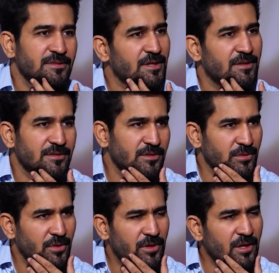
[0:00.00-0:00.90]
Yeah. So
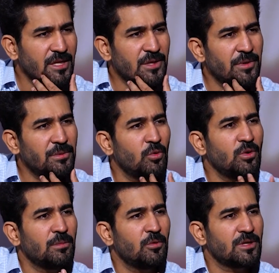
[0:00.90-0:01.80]
you can't acquire more
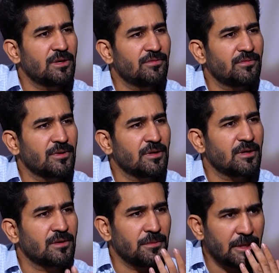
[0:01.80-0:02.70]
amount of
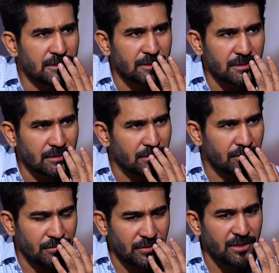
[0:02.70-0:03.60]
wealth
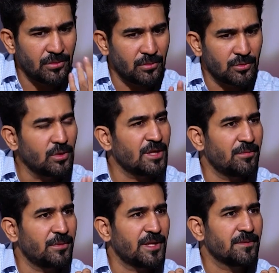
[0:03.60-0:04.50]
when you don't
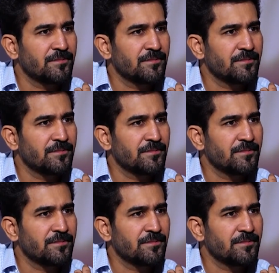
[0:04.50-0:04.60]
have money.